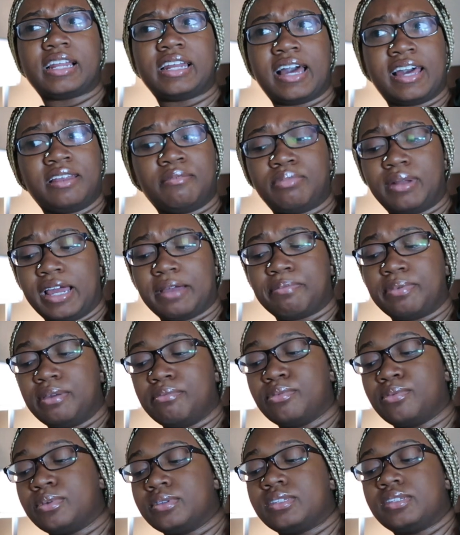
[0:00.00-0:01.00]
a lot of black
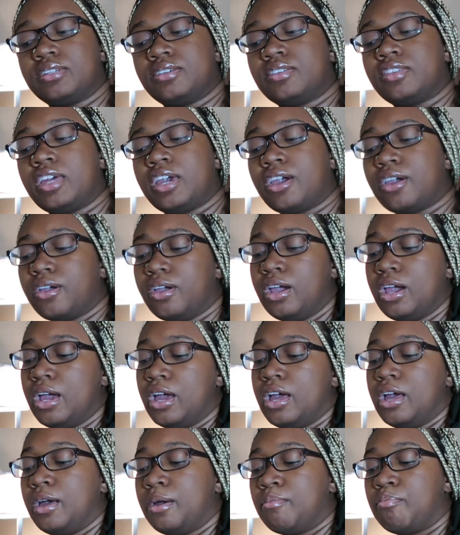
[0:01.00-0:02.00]
people were still there,
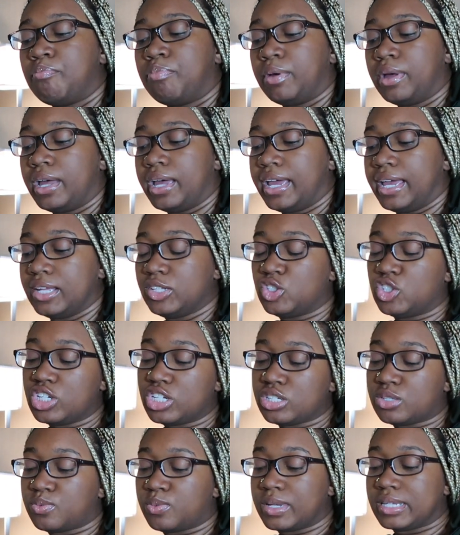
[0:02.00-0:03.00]
but it
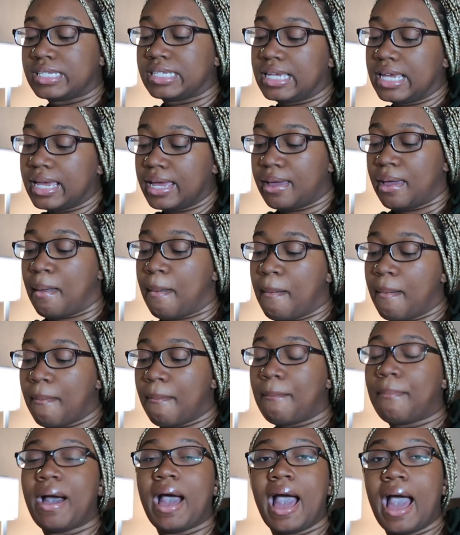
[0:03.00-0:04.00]
just wasn't
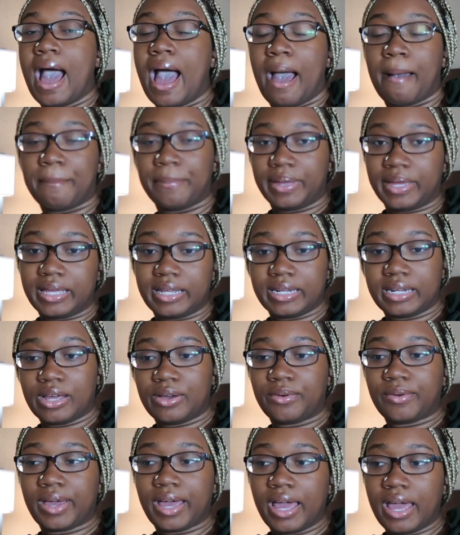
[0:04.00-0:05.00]
popping,
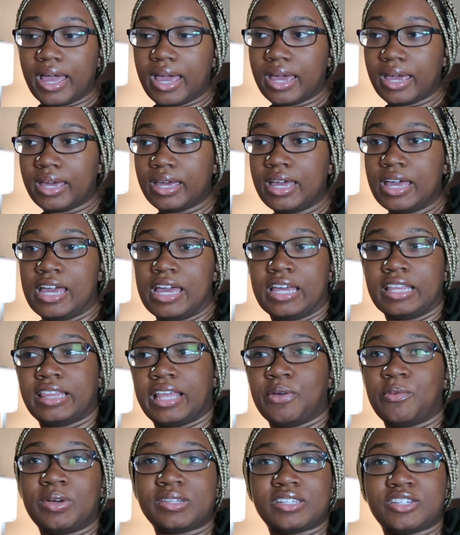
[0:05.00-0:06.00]
okay?
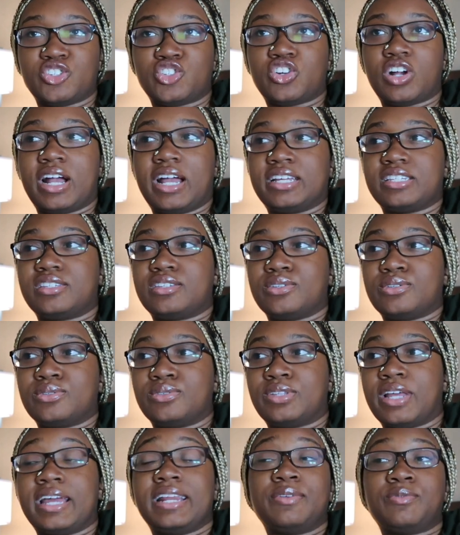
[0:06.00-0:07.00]
They wasn't trying
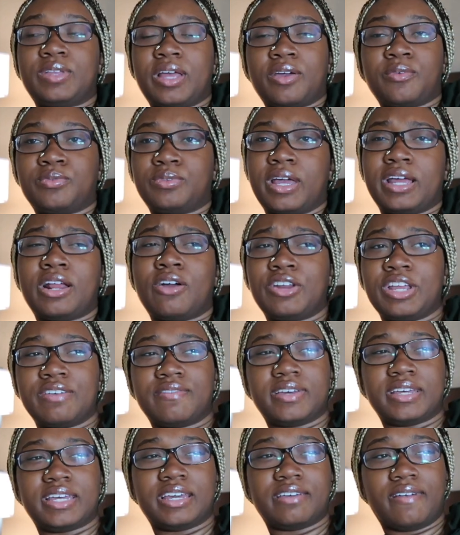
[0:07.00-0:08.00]
to, they don't
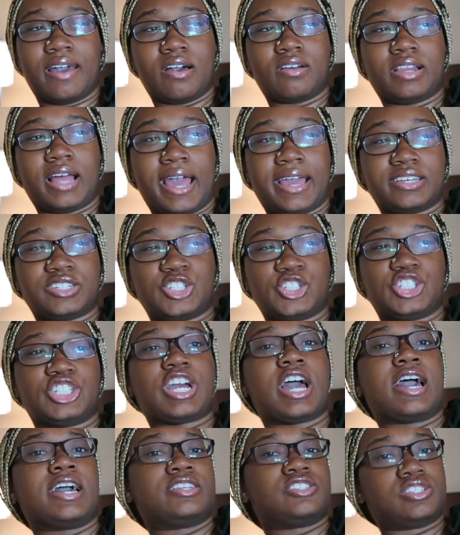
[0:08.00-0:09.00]
even give out like
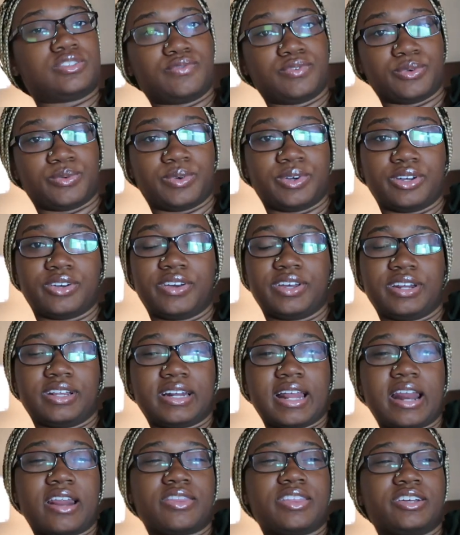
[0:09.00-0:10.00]
shots for real. And a
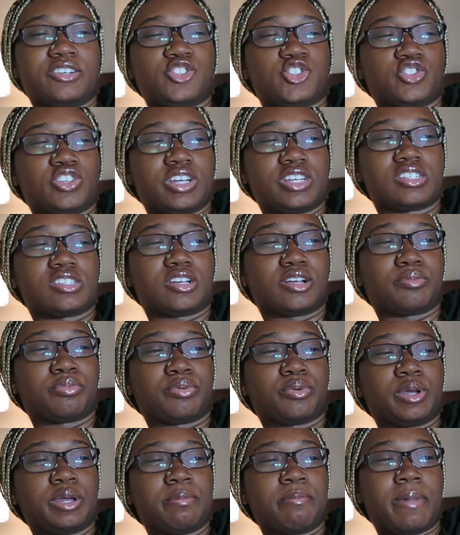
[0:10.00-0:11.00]
lot of their drinks are
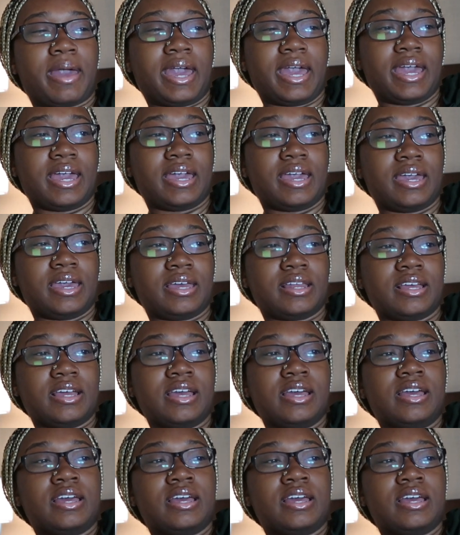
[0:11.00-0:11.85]
pre-made.